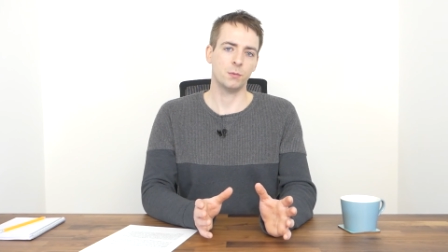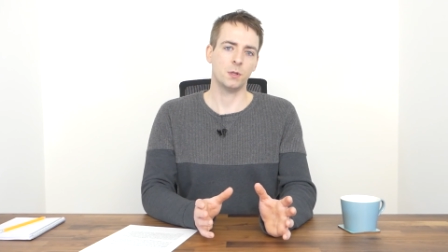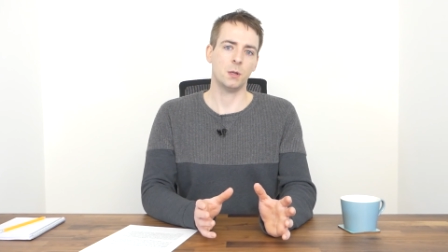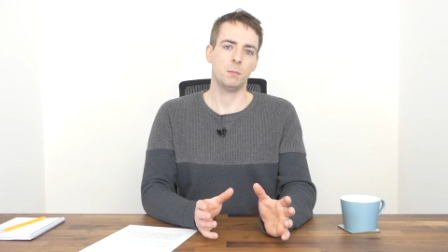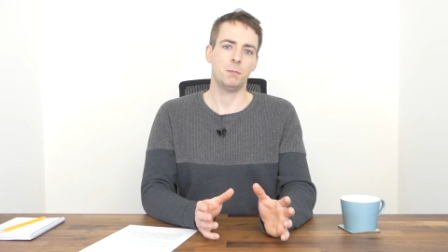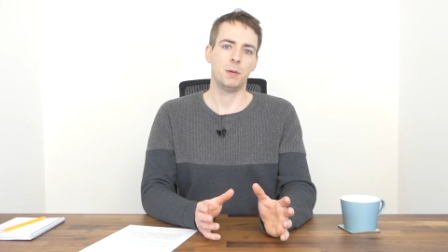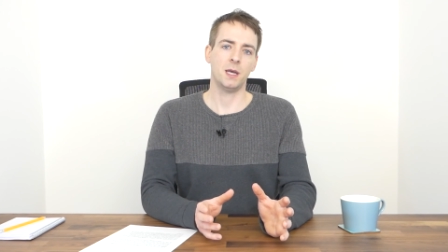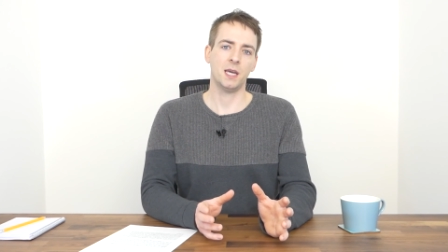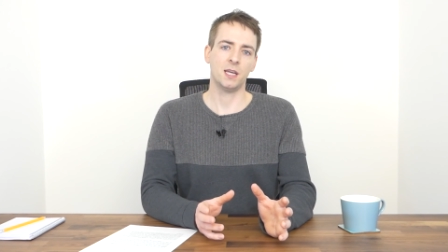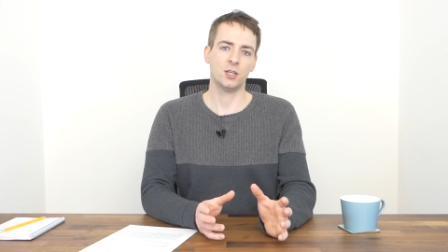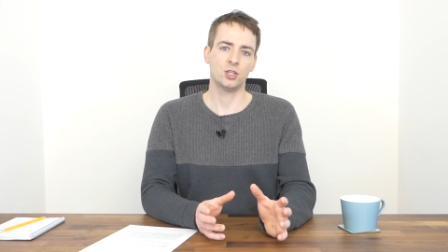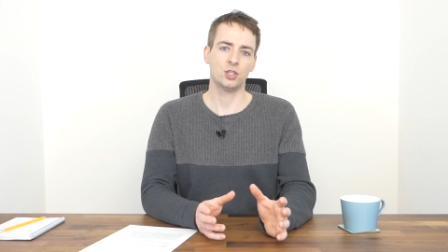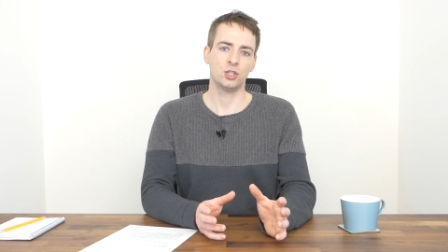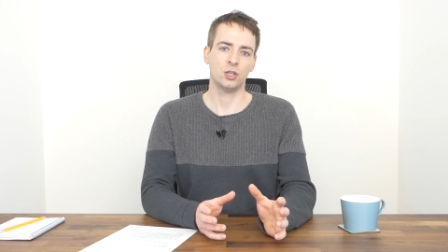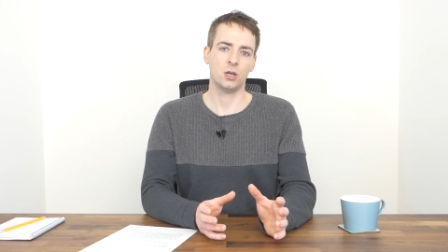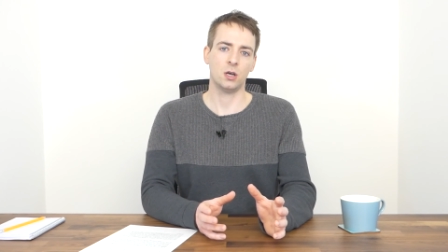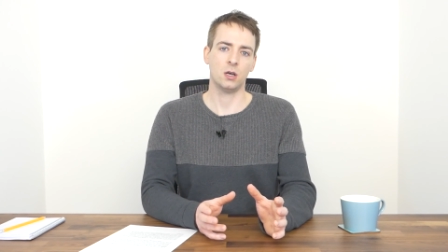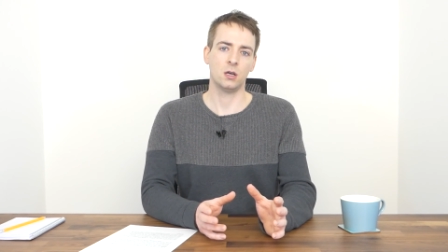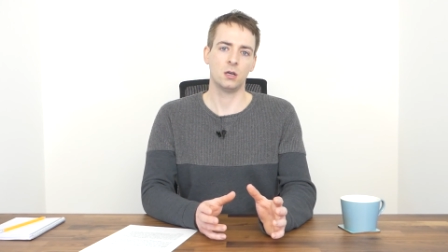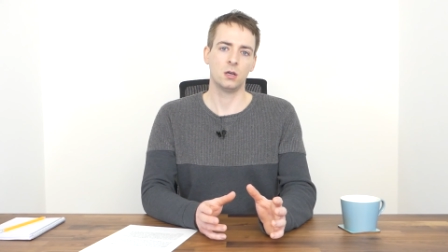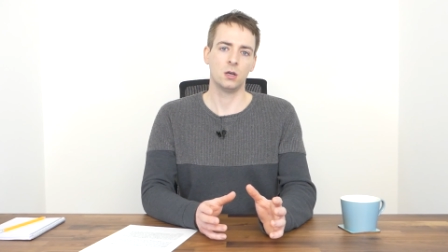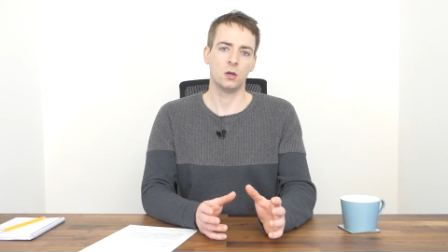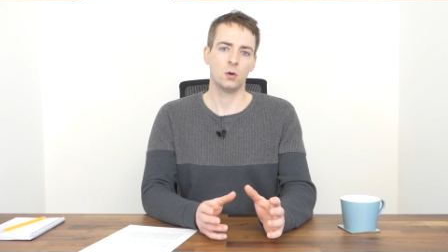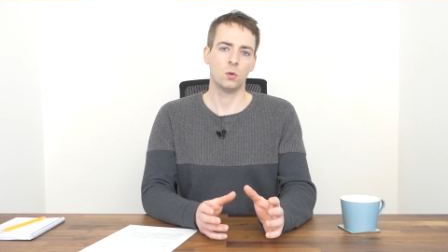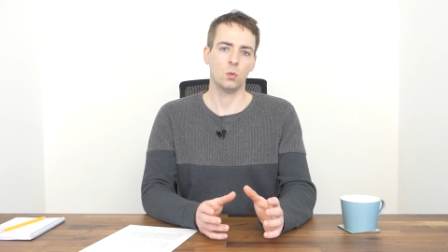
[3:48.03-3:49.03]
the
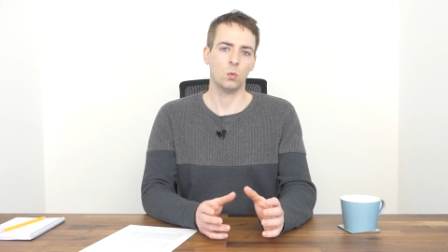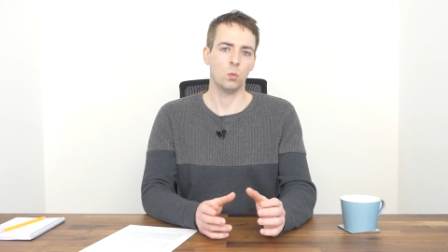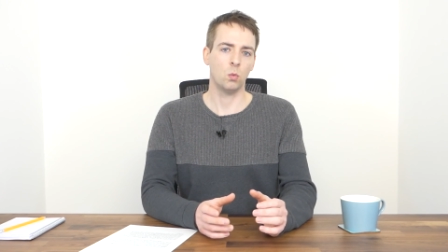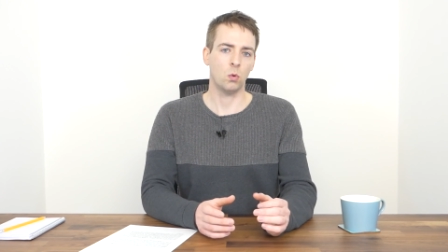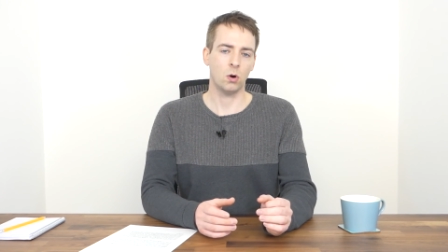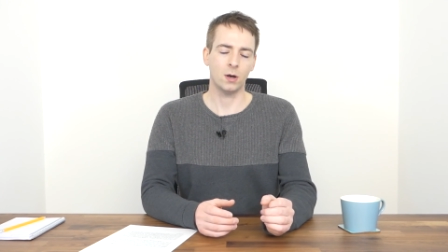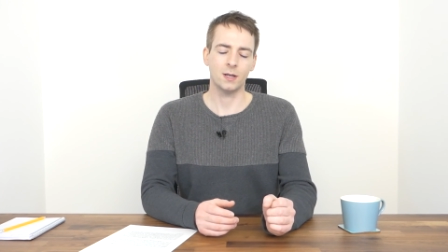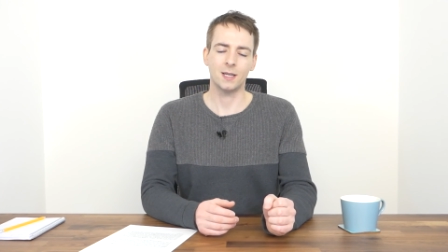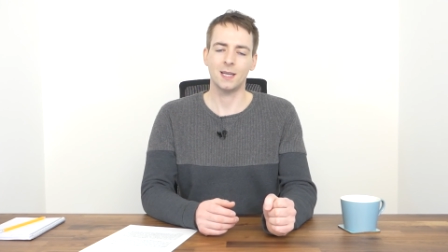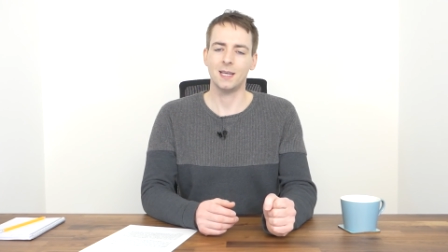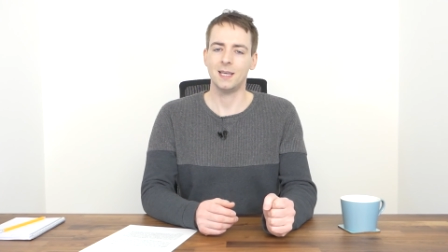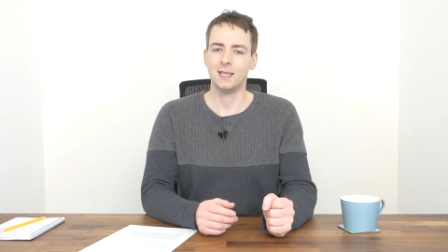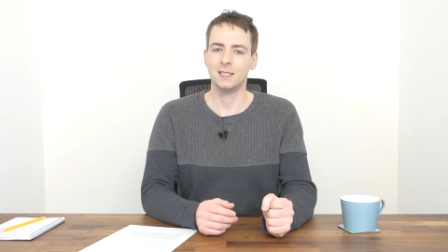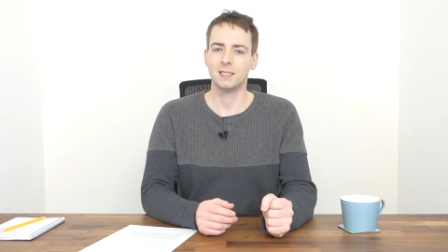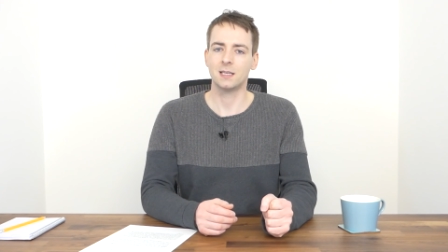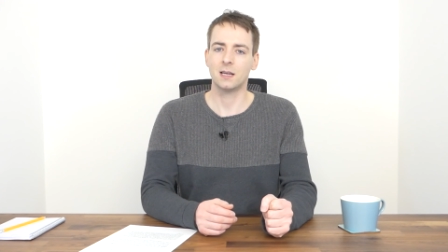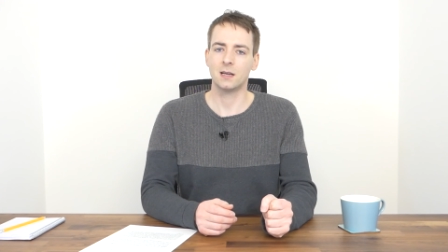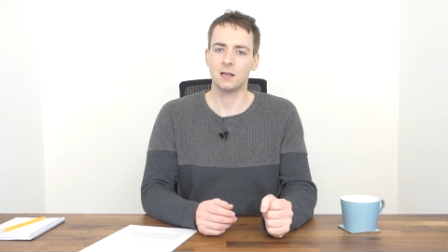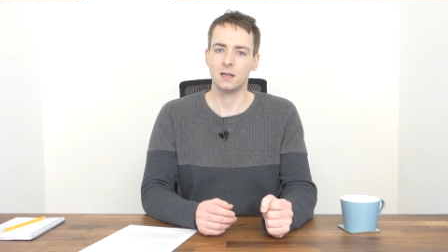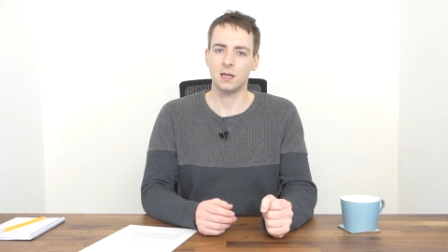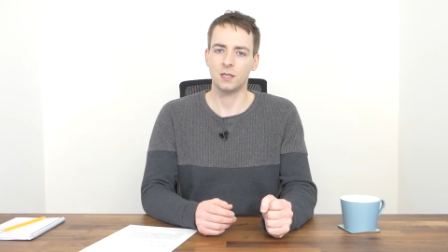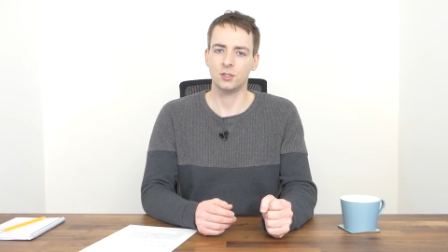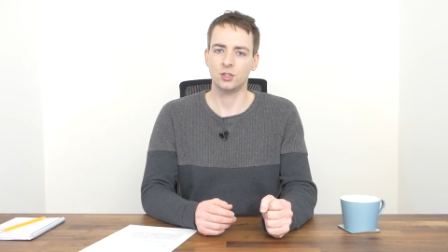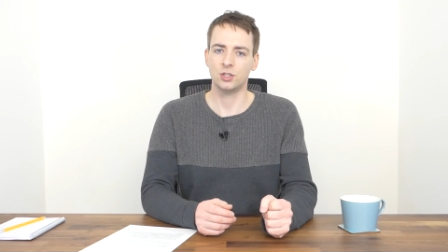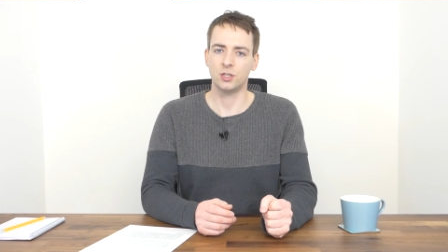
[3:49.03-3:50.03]
picture what he's
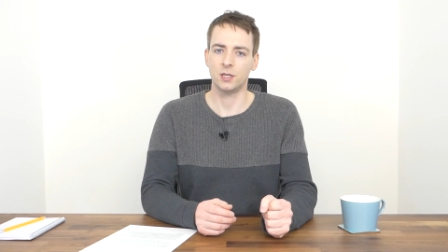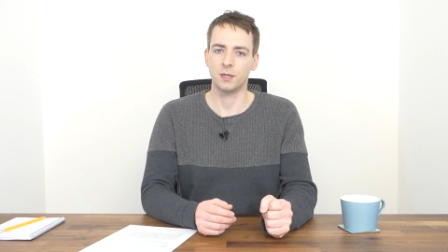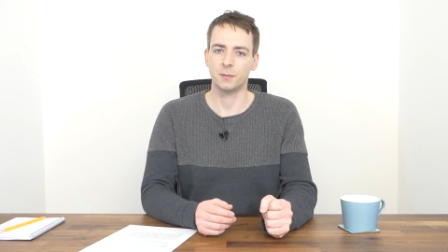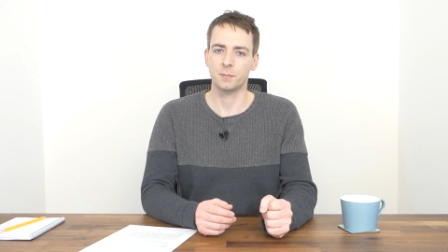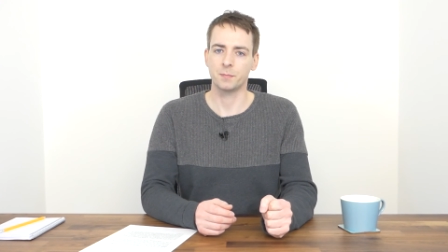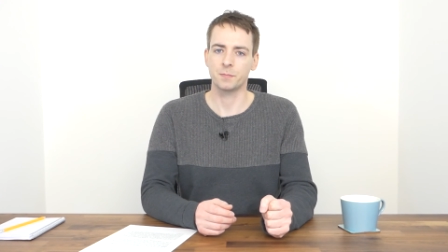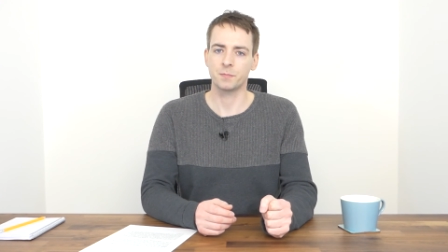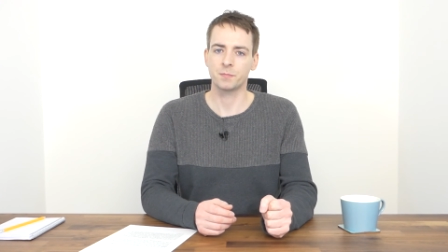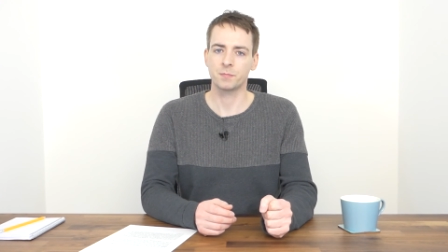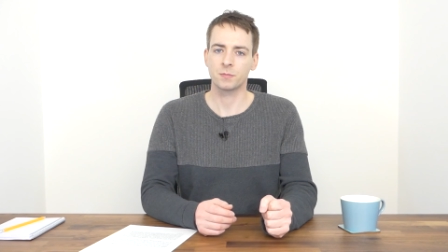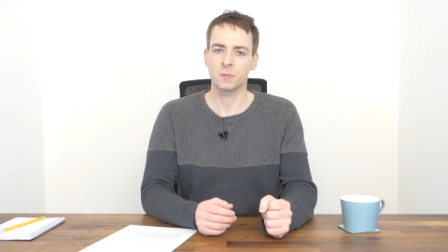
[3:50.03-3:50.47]
clutching,